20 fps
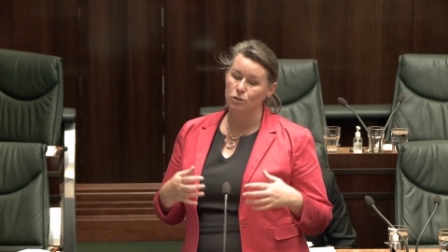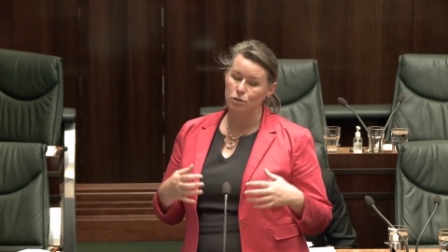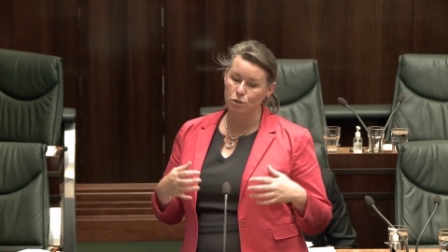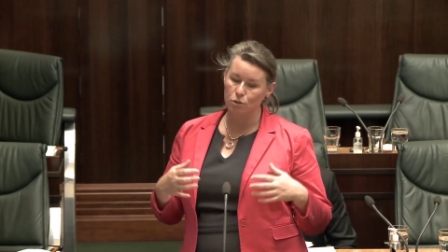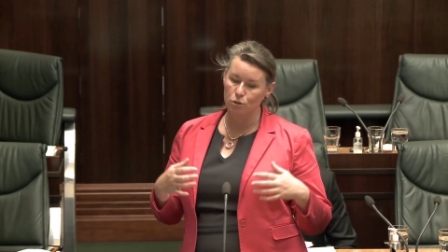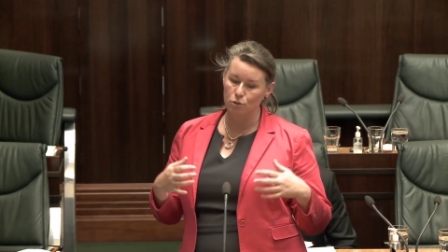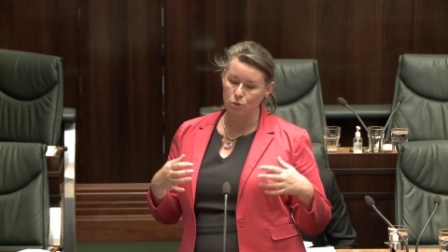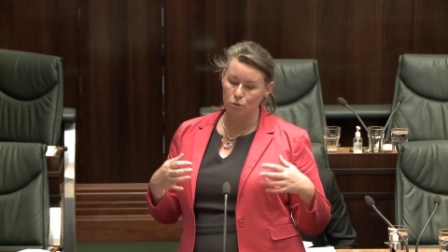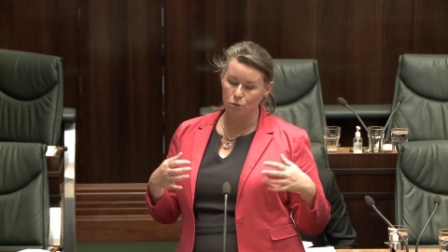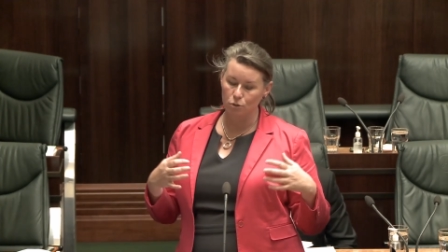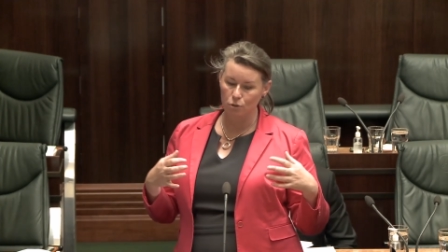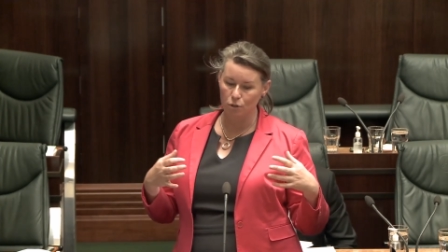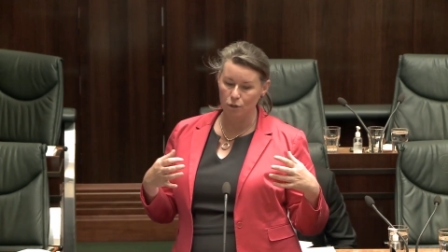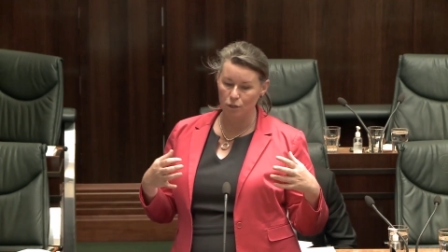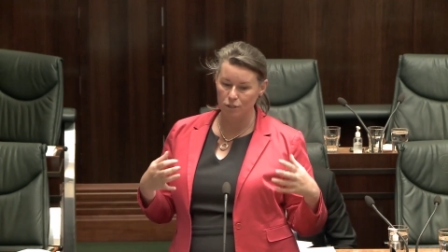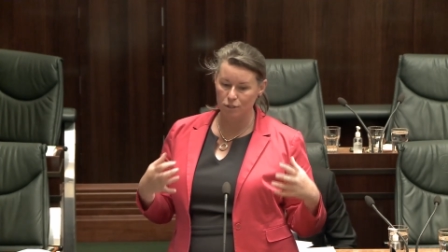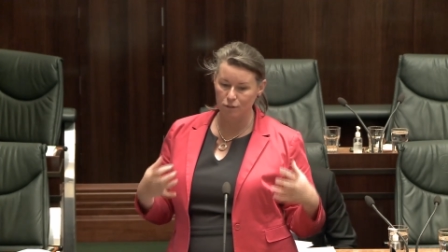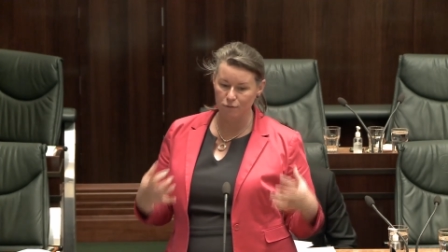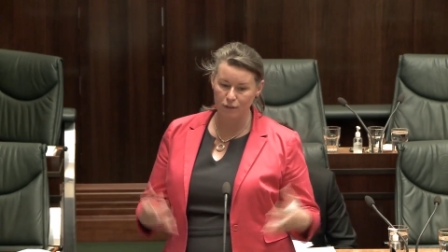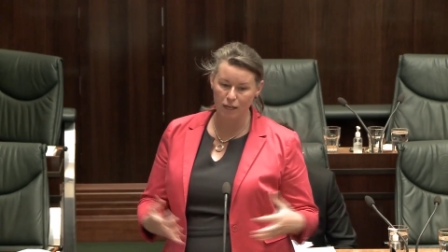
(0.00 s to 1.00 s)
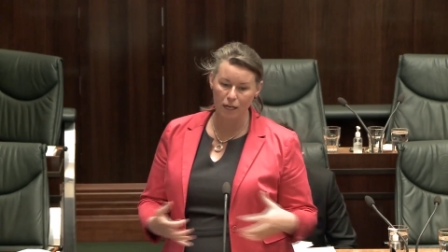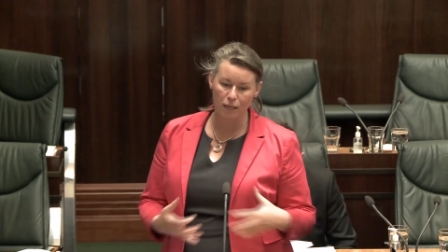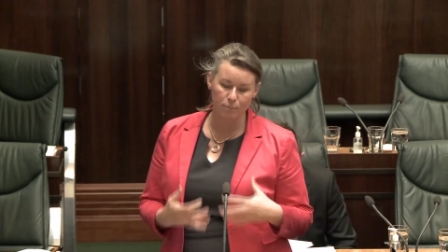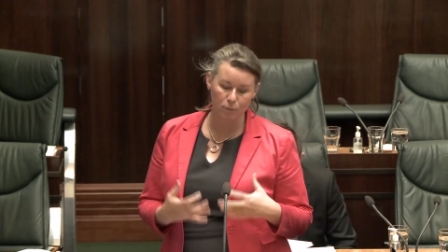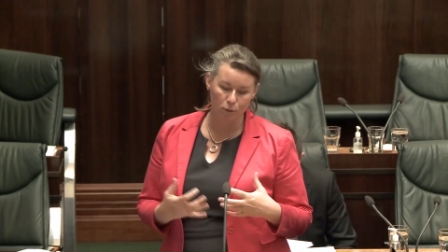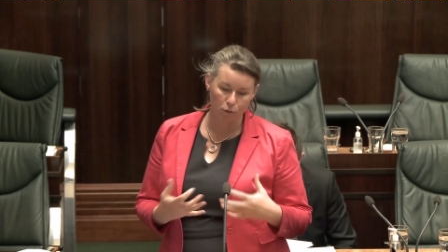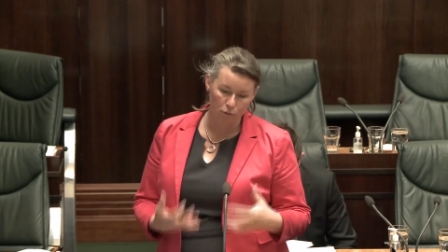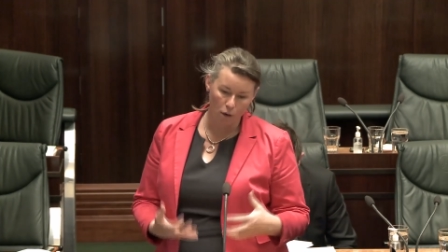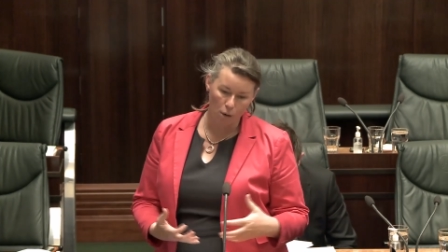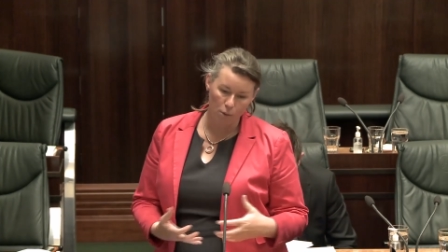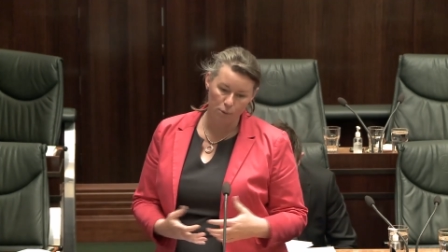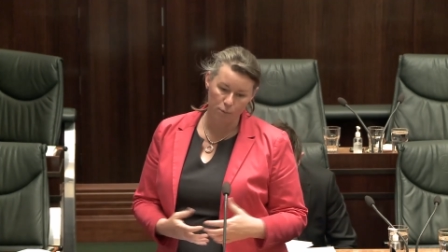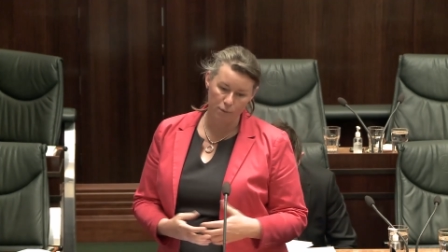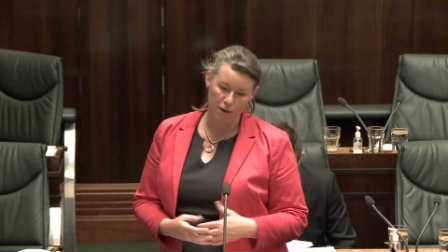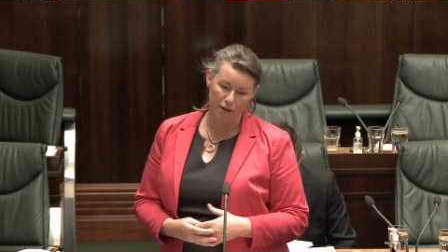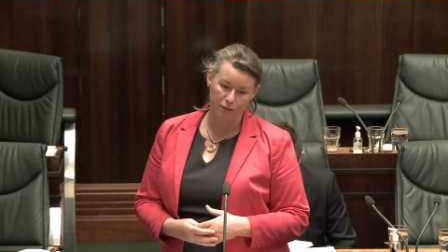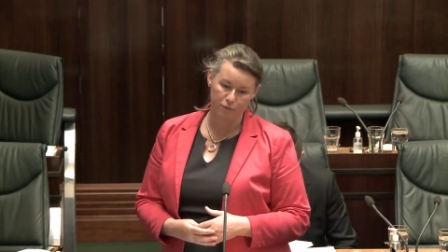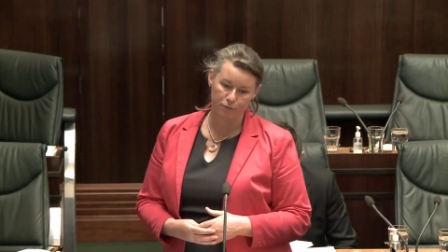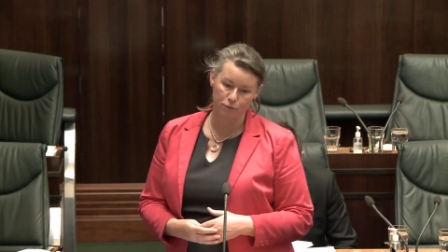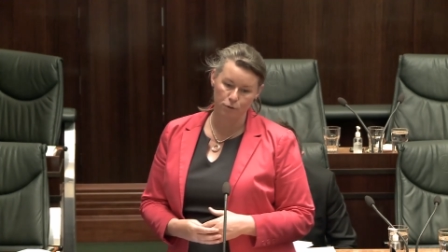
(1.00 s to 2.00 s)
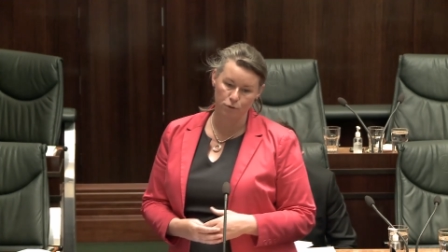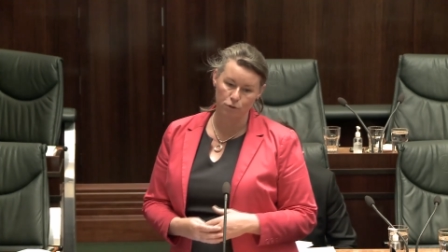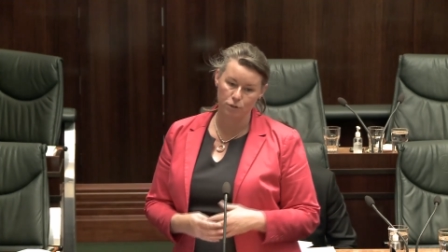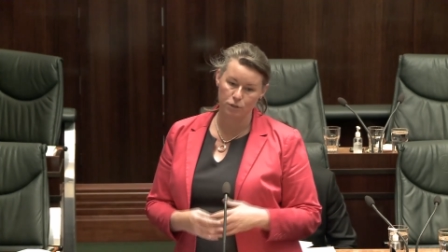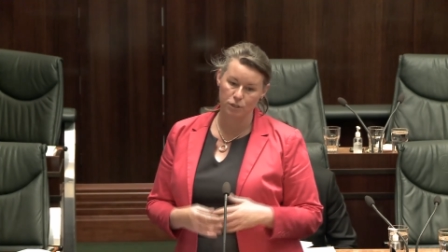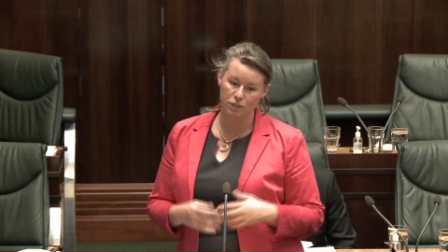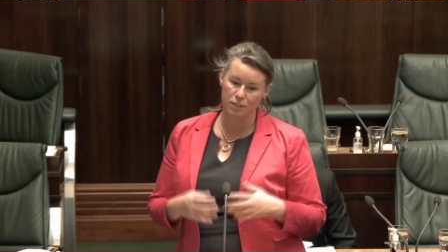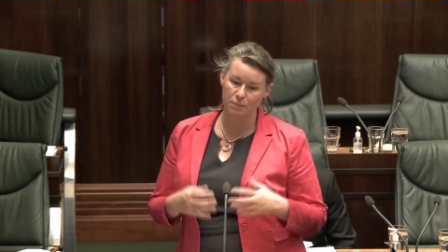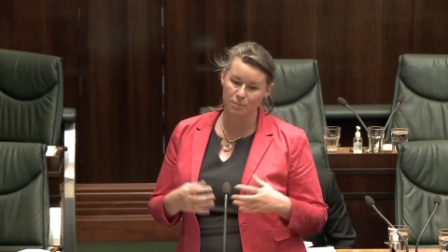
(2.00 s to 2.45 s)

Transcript: to develop and grow around food,